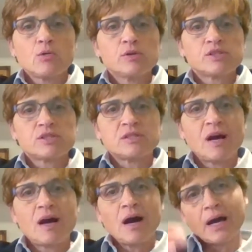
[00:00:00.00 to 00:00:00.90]
which
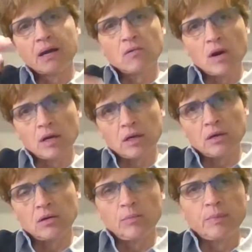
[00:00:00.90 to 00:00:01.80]
not
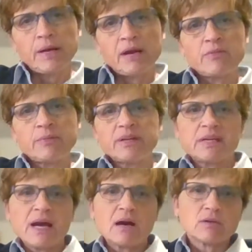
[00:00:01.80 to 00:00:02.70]
hierarchical, but everybody
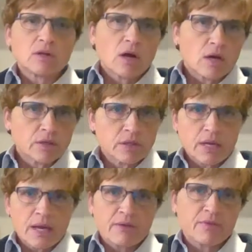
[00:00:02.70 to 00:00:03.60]
counted on
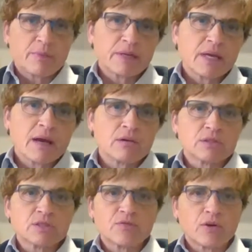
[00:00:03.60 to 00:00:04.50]
everybody
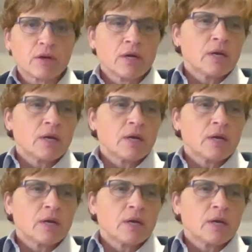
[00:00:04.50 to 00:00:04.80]
else for